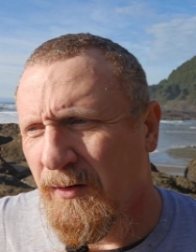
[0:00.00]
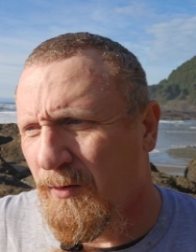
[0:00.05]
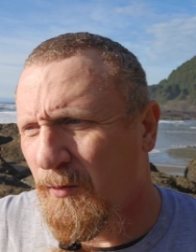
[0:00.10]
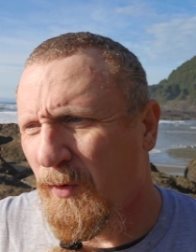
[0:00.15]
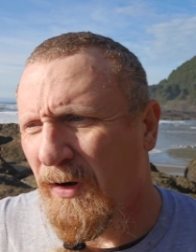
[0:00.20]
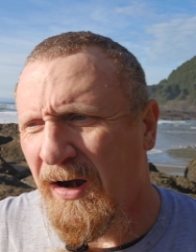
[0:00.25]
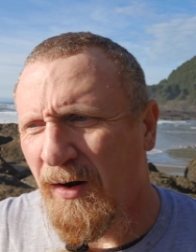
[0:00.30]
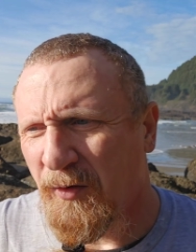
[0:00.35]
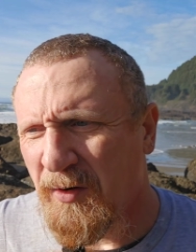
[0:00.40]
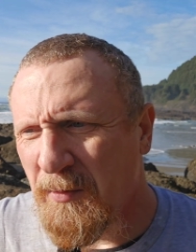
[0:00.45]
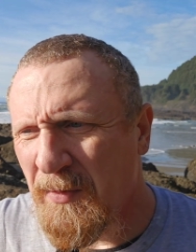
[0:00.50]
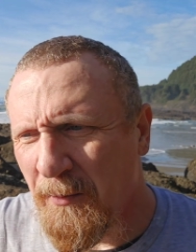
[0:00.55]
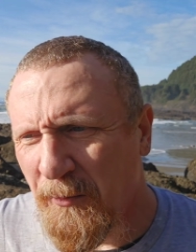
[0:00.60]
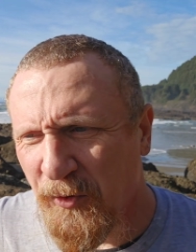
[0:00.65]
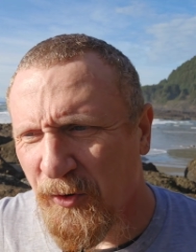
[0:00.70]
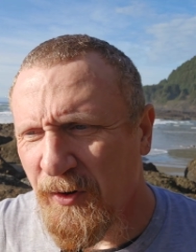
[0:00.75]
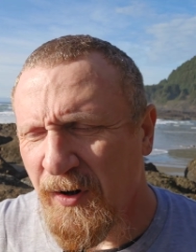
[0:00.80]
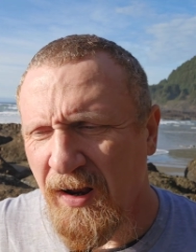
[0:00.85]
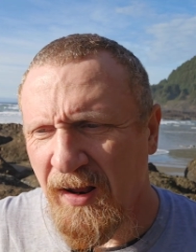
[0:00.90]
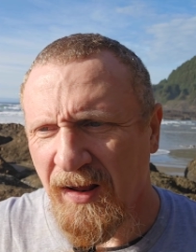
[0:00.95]
what I
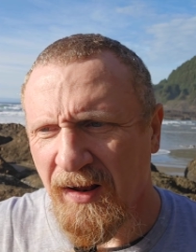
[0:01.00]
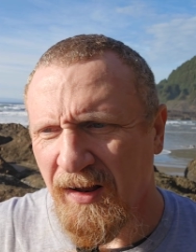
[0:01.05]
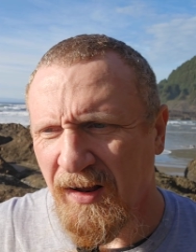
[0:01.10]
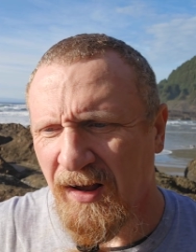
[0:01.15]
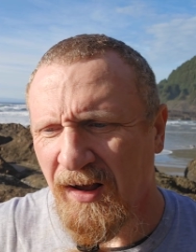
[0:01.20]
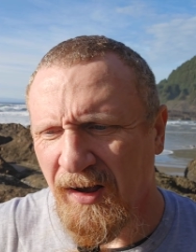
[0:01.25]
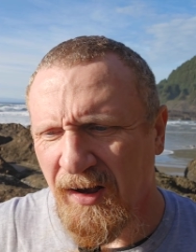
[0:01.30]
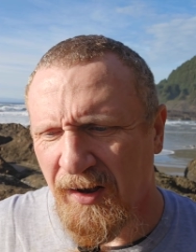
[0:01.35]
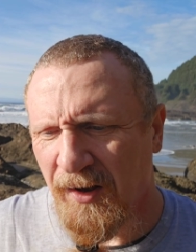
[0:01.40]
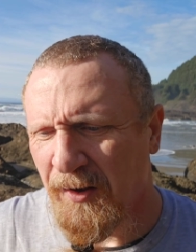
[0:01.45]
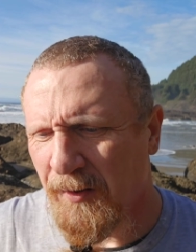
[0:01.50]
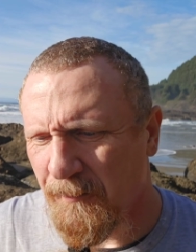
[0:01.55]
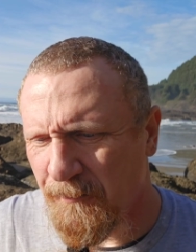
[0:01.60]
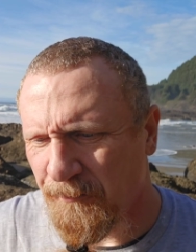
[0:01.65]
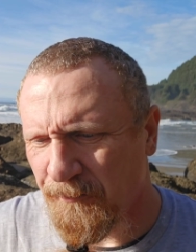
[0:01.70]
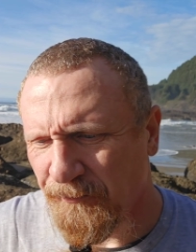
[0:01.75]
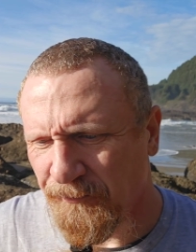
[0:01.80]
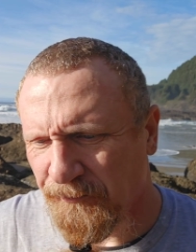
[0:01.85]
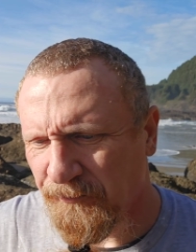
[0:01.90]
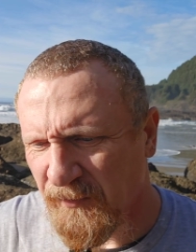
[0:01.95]
remember um,
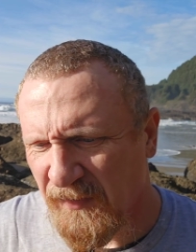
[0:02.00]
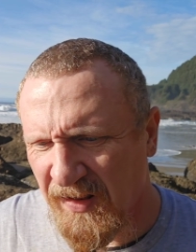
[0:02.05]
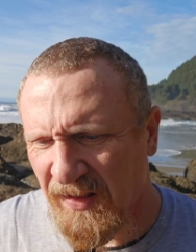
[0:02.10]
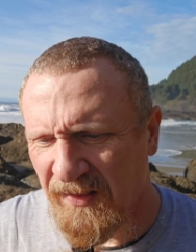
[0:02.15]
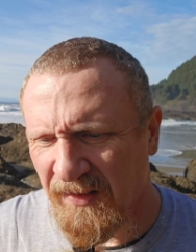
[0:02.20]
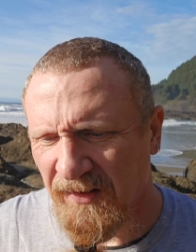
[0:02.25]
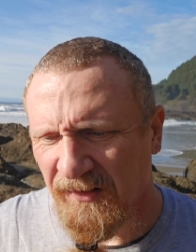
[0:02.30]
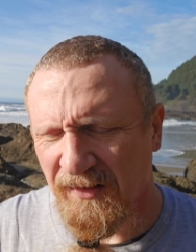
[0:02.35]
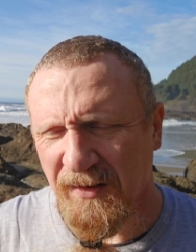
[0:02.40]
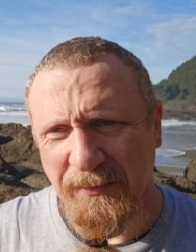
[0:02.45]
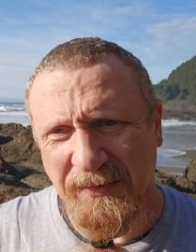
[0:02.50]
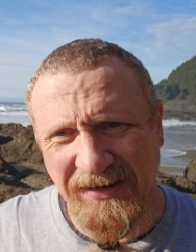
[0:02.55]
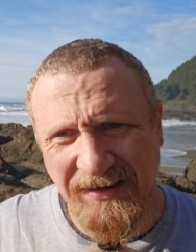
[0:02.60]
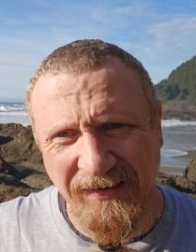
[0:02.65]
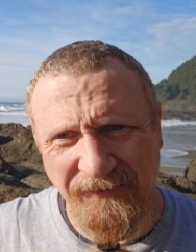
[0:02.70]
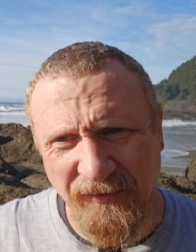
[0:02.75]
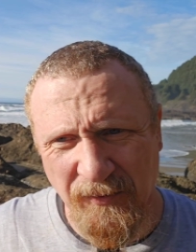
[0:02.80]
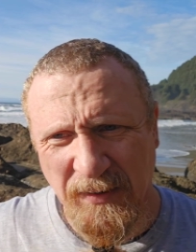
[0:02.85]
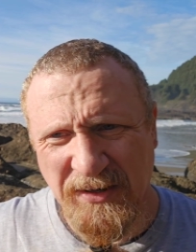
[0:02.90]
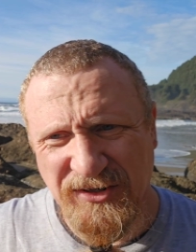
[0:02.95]
and the limited
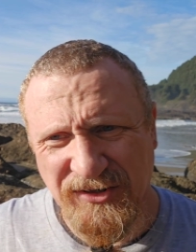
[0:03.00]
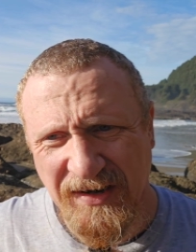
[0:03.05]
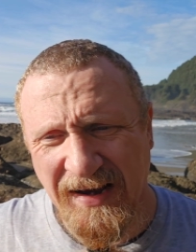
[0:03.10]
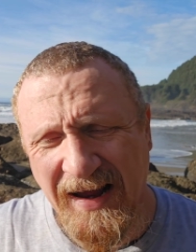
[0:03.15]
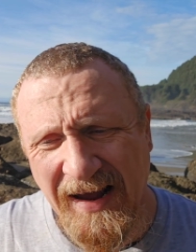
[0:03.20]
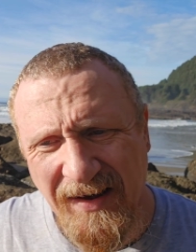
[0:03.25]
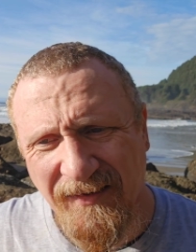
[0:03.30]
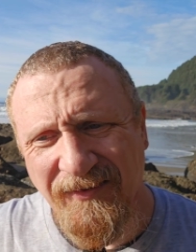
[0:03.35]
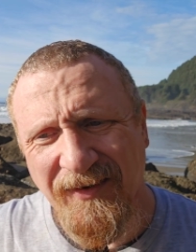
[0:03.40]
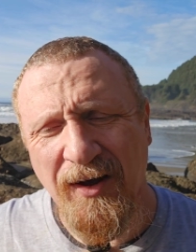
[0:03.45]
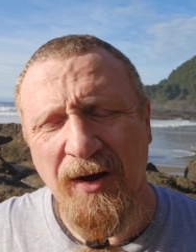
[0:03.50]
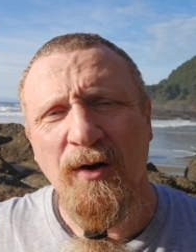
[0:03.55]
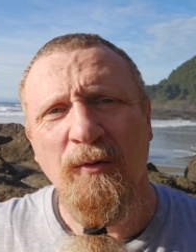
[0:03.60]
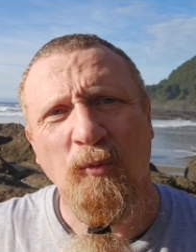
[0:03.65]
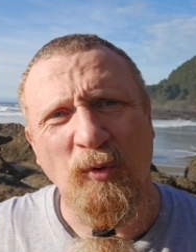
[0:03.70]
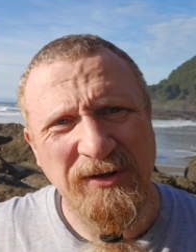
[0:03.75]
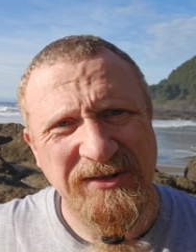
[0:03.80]
information I have.